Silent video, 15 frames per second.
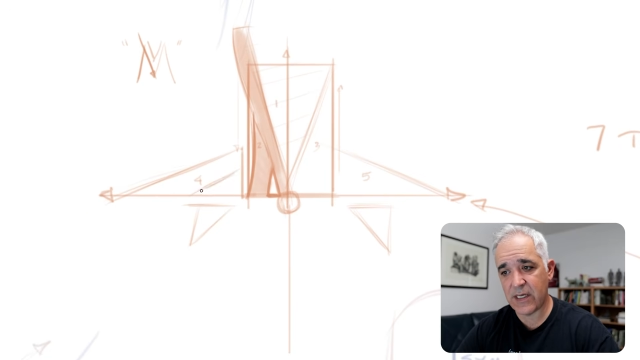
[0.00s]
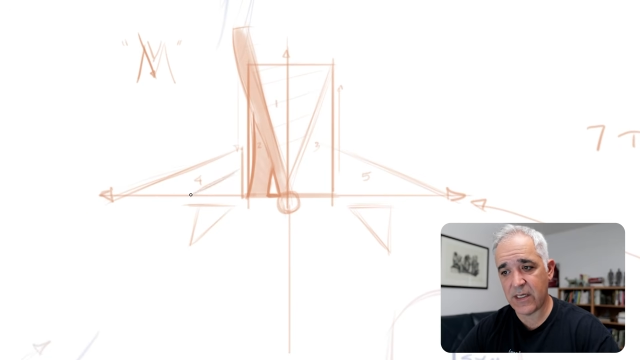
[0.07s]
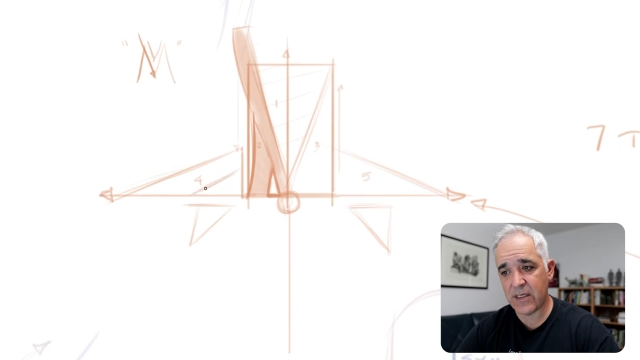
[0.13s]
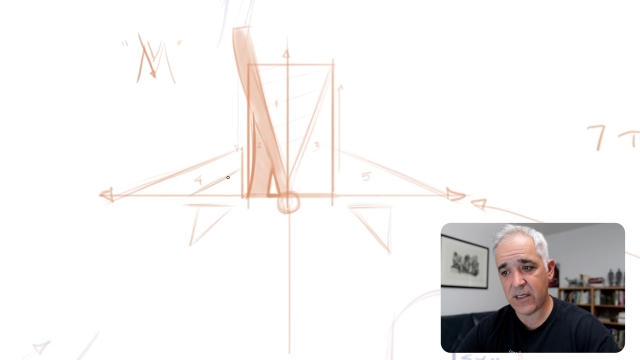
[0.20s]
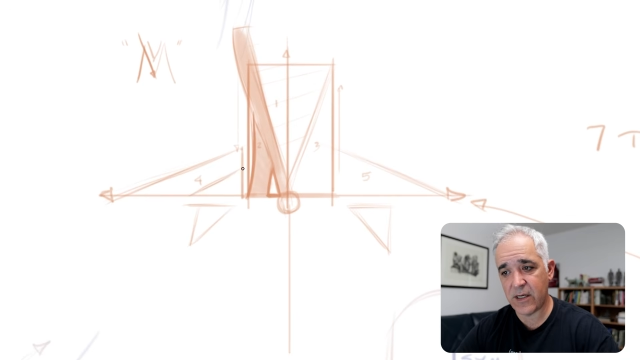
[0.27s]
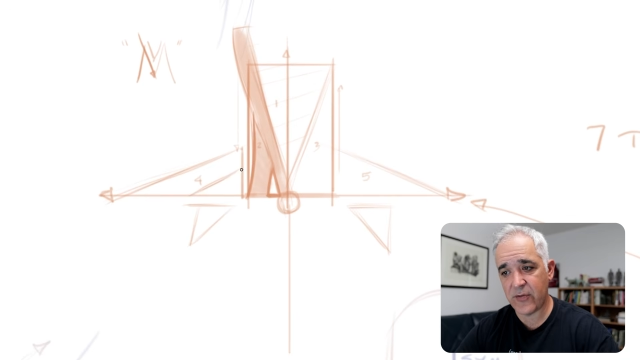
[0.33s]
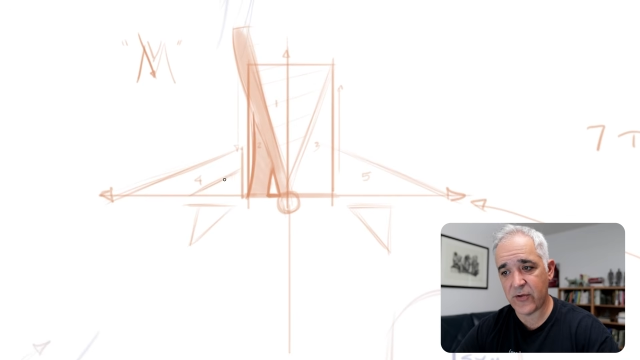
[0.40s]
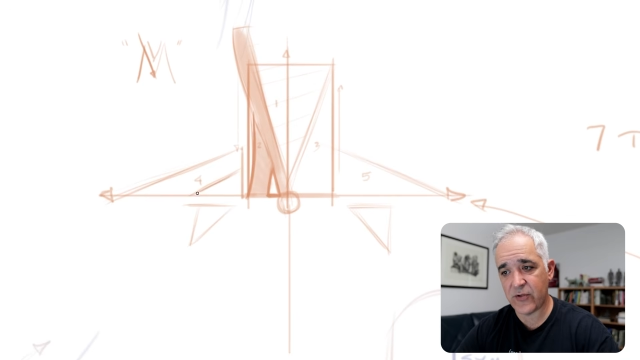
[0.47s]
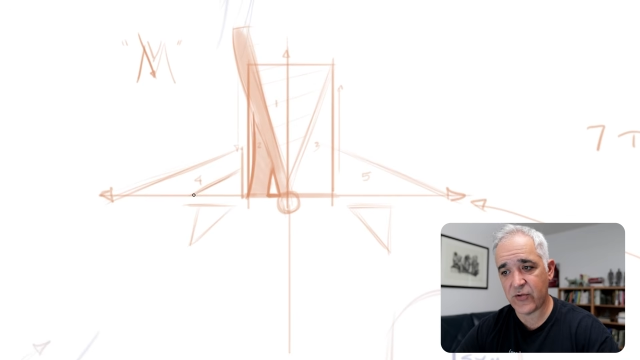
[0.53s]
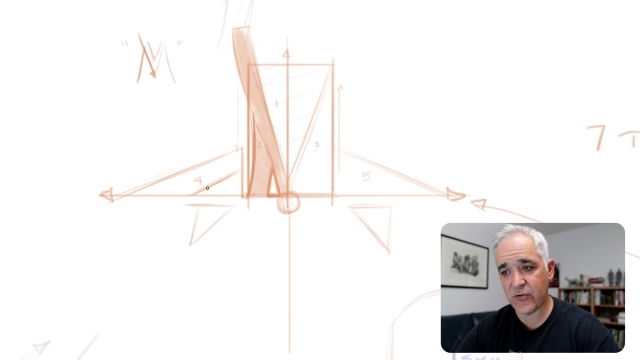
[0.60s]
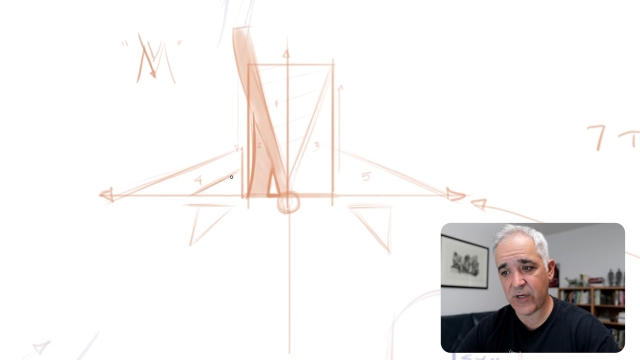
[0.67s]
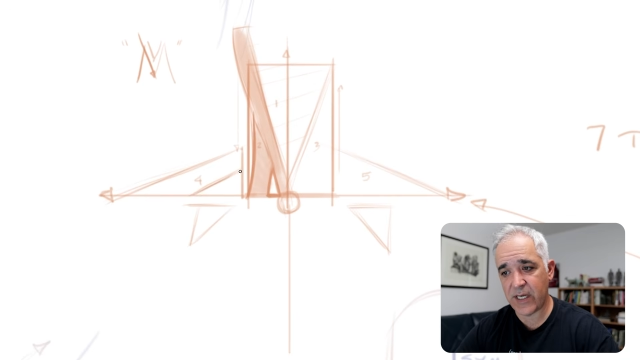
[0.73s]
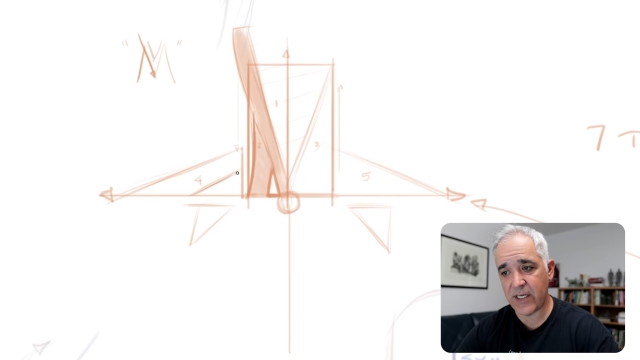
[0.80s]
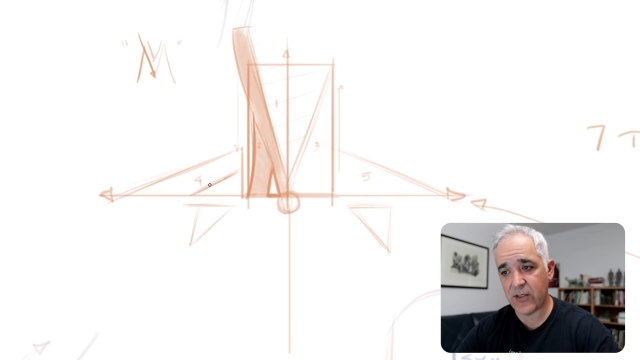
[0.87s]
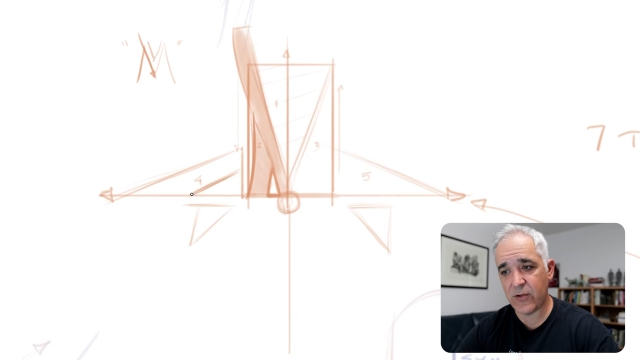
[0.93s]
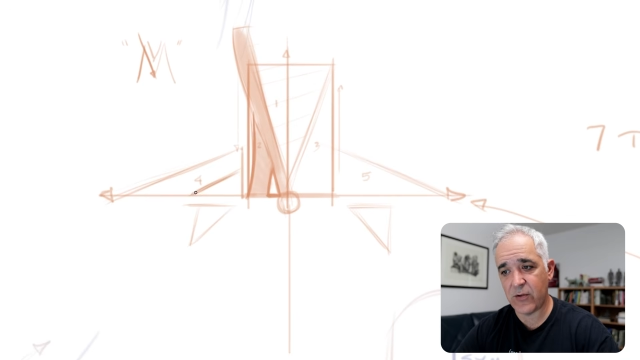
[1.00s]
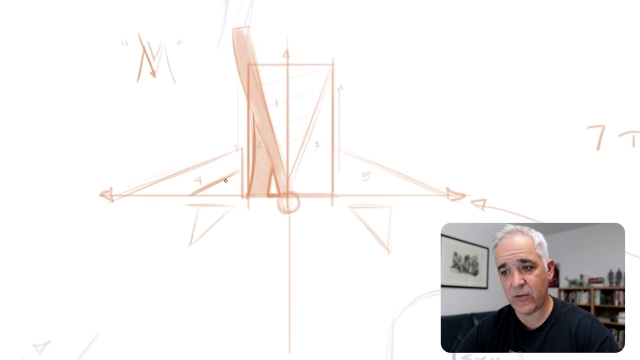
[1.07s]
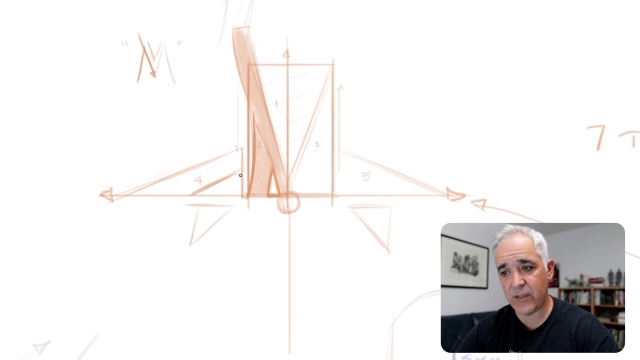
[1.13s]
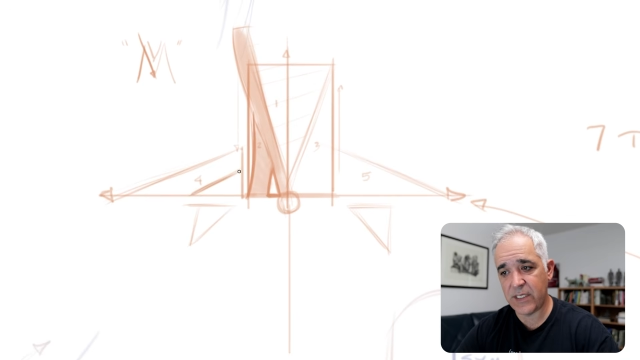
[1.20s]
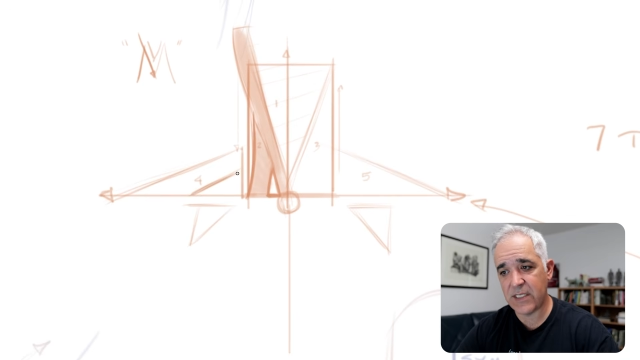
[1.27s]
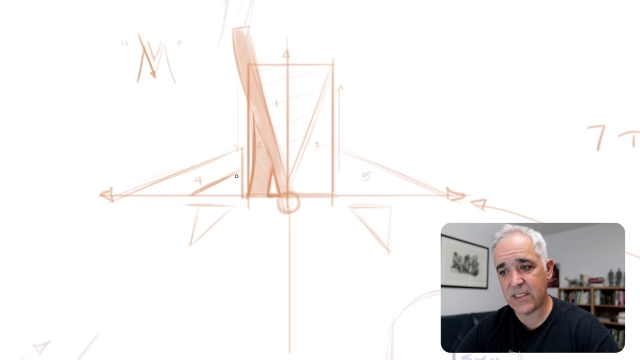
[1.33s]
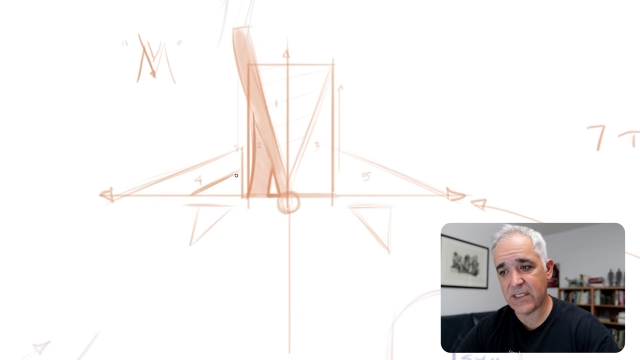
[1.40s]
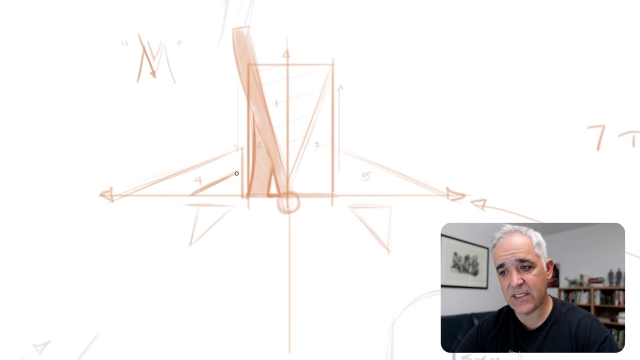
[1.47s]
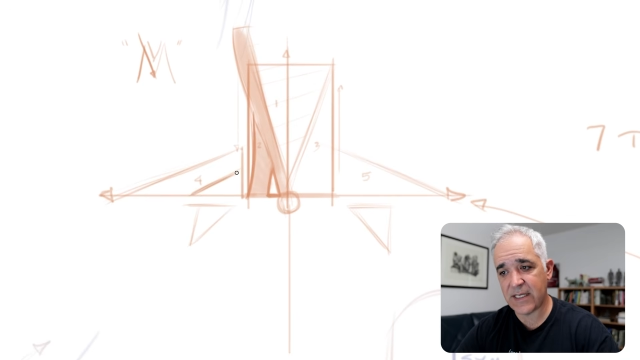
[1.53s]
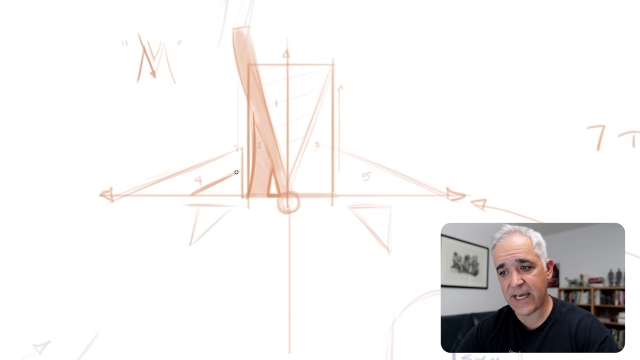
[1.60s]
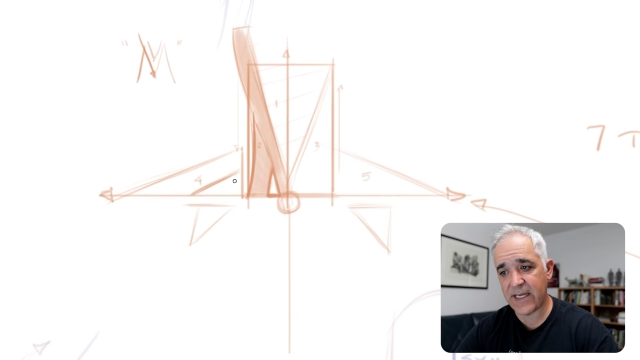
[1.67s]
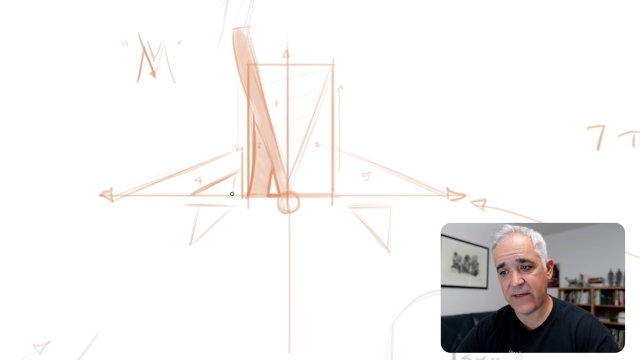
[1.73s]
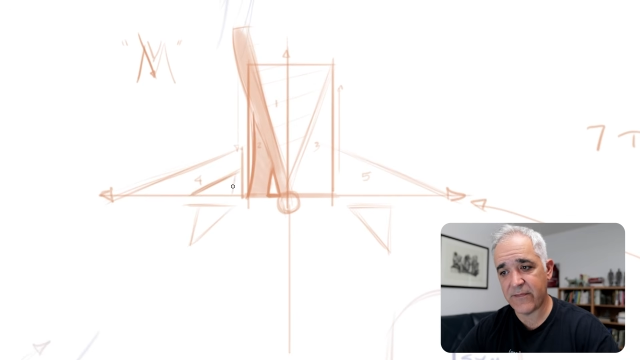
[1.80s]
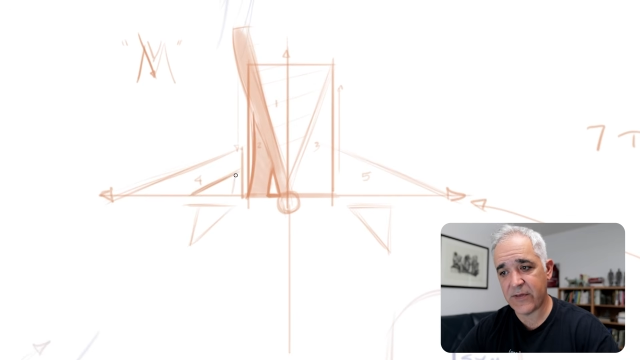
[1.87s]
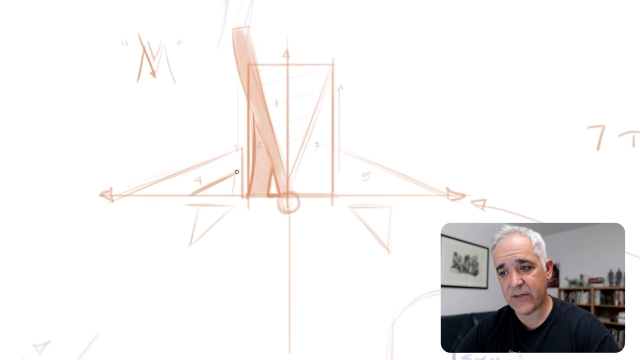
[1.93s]
another triangle
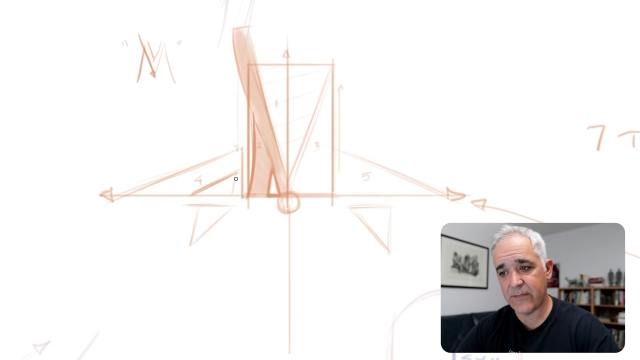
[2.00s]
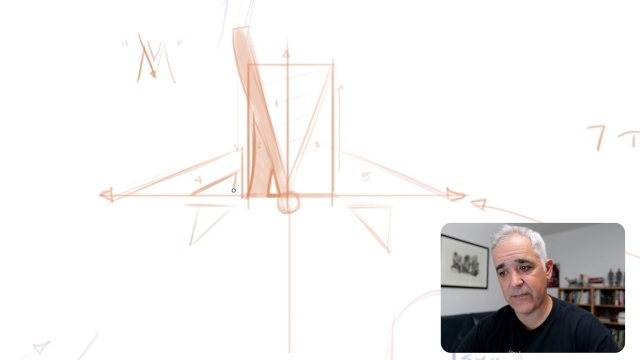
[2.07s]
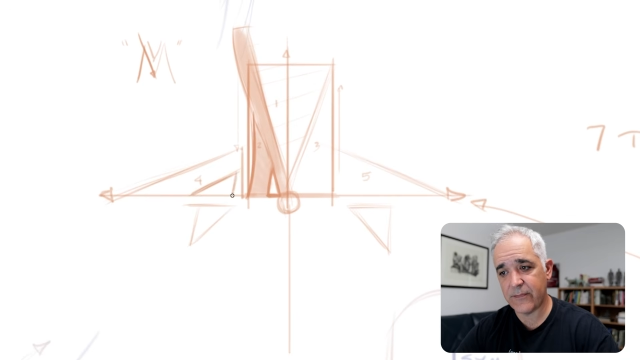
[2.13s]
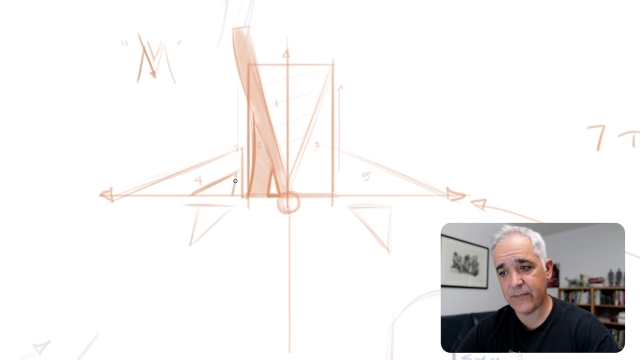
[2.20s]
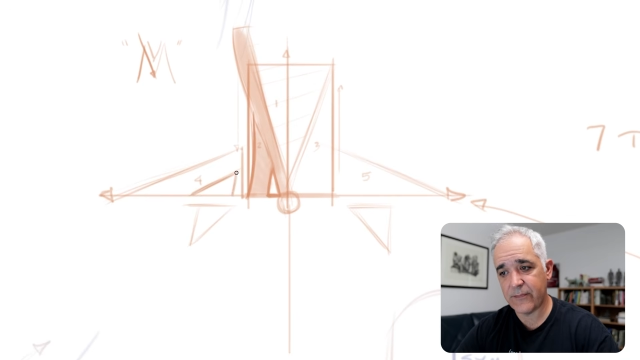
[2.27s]
inside of it,